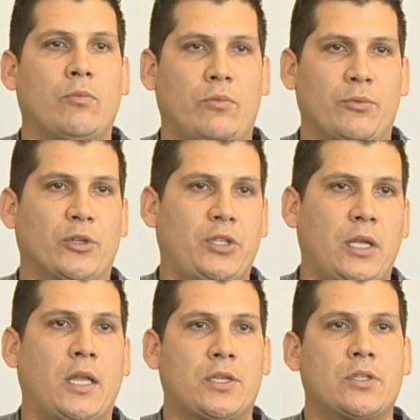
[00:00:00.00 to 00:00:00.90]
We won the
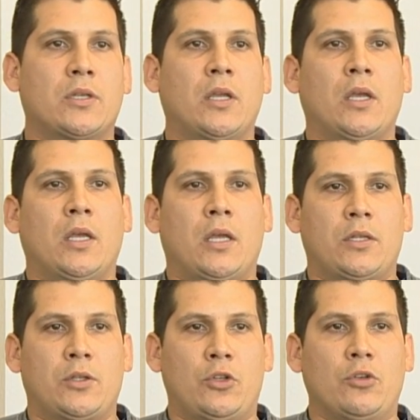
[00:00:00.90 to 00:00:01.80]
election
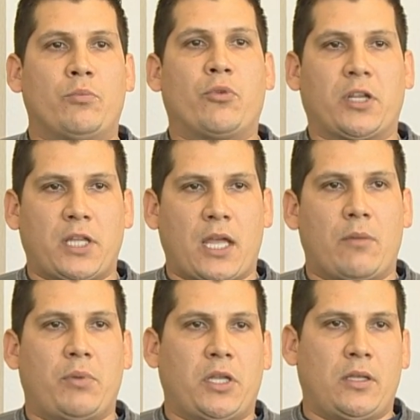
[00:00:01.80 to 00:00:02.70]
to bring the
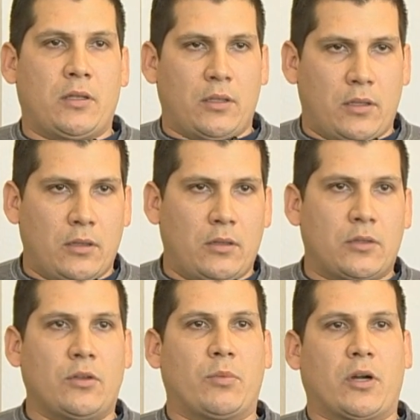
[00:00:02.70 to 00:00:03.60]
company
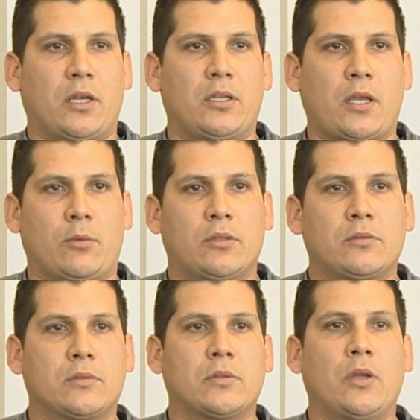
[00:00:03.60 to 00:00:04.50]
to the bargaining table.
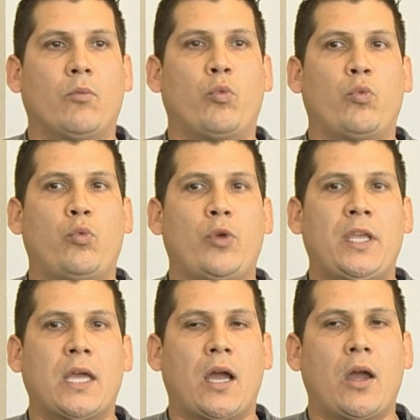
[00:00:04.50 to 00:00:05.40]

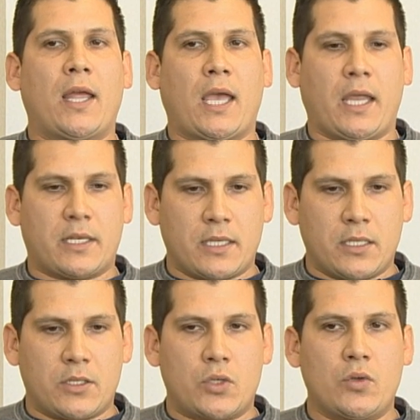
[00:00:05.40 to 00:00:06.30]
I
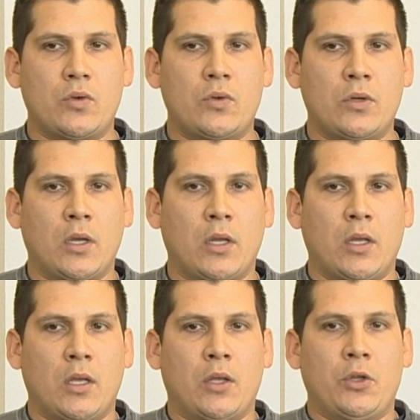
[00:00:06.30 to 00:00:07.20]
attended two
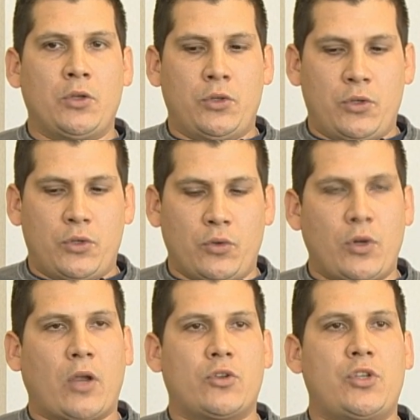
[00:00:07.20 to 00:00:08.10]

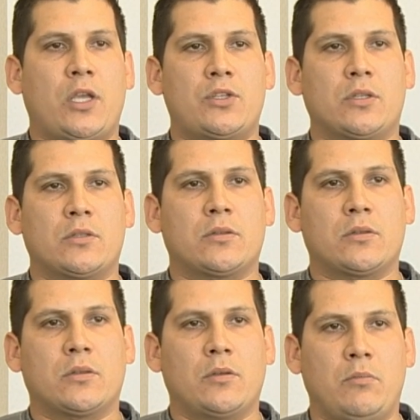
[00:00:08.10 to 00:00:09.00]
negotiations
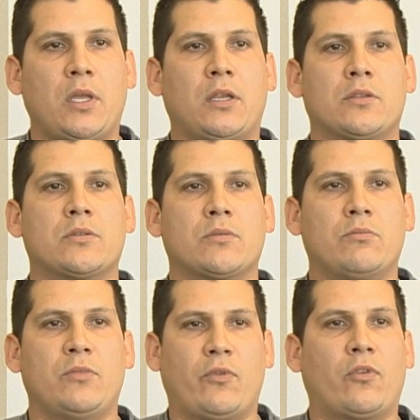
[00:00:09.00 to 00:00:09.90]
meetings
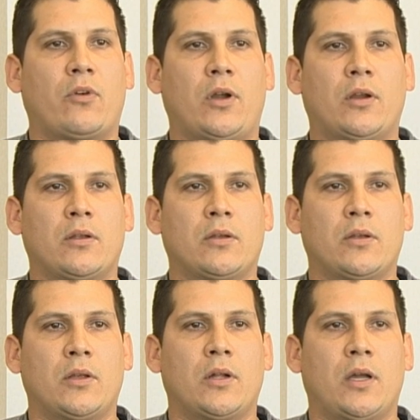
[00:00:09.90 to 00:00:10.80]
before
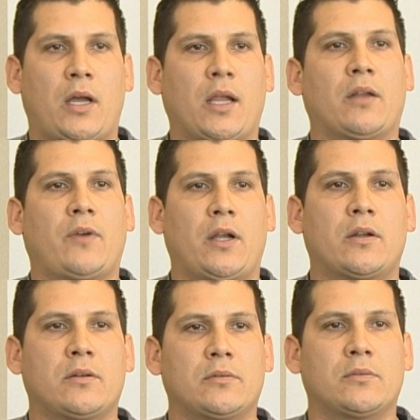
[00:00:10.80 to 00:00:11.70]
I got fired.
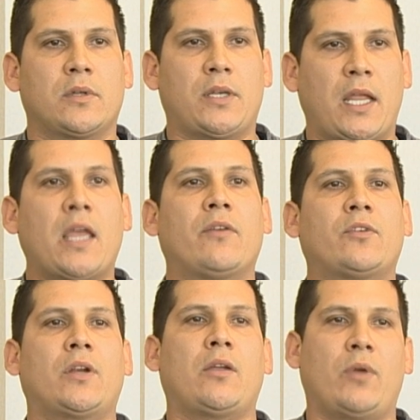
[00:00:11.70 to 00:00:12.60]
Day
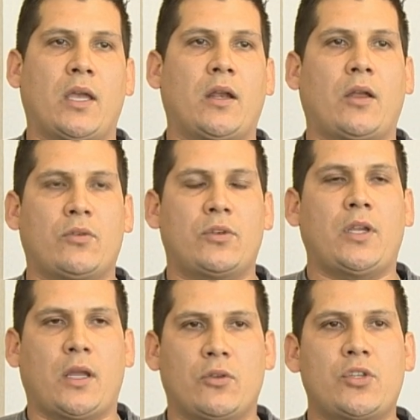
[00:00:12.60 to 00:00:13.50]
after we got a
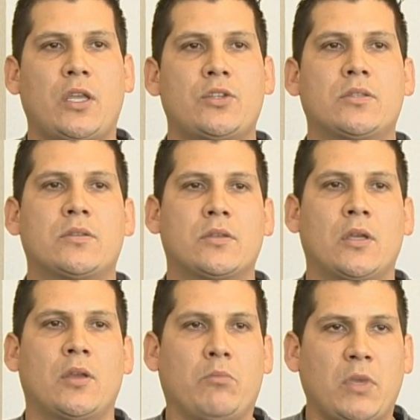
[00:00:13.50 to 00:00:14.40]
negotiations
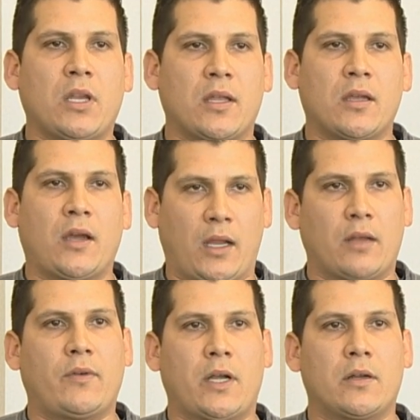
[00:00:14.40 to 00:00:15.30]
meeting, I
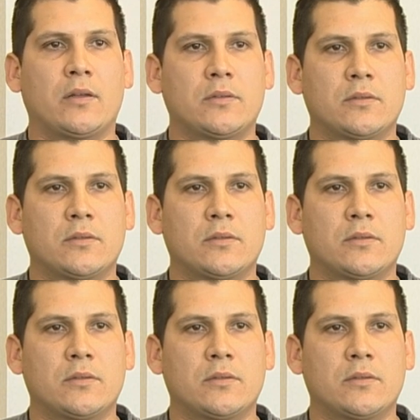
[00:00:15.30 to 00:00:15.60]
got fired.